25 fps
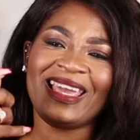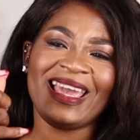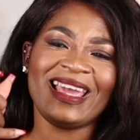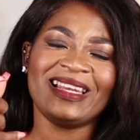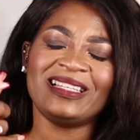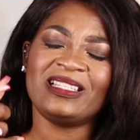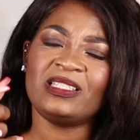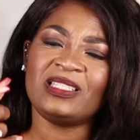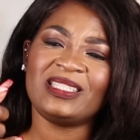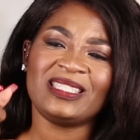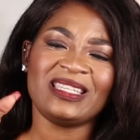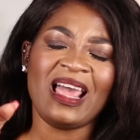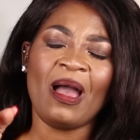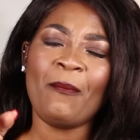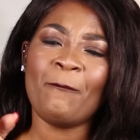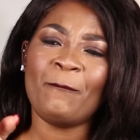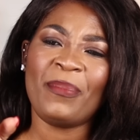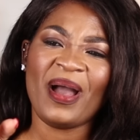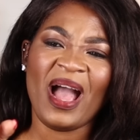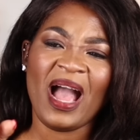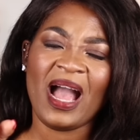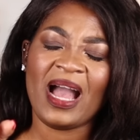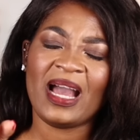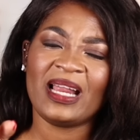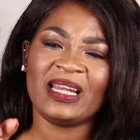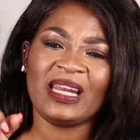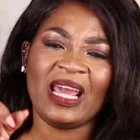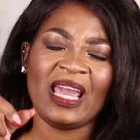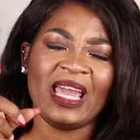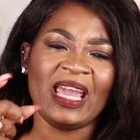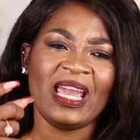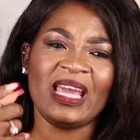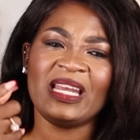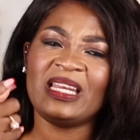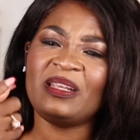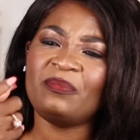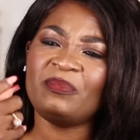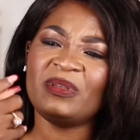at some part i
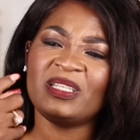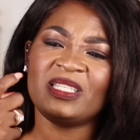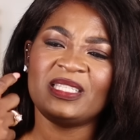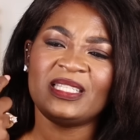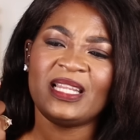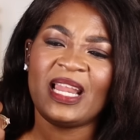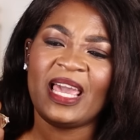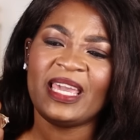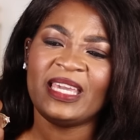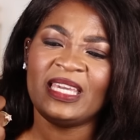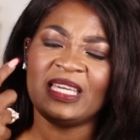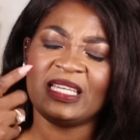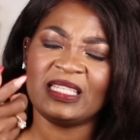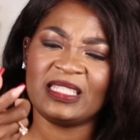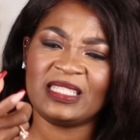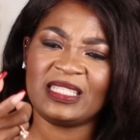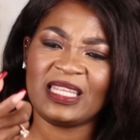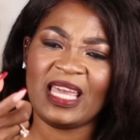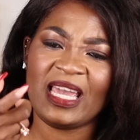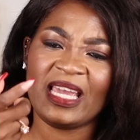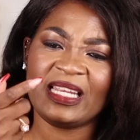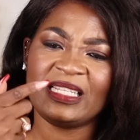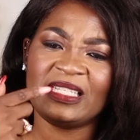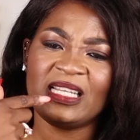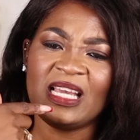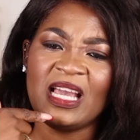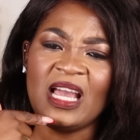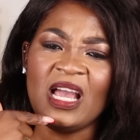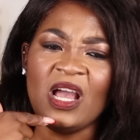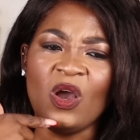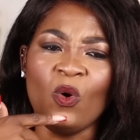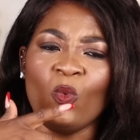heard him it's like he said